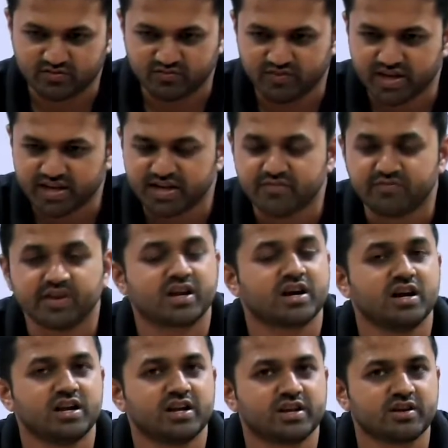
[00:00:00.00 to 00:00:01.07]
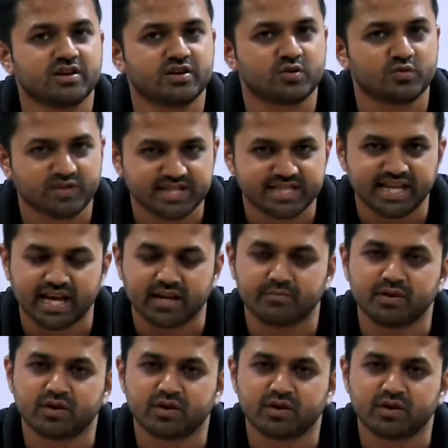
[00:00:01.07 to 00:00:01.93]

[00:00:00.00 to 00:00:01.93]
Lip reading: very difficult to design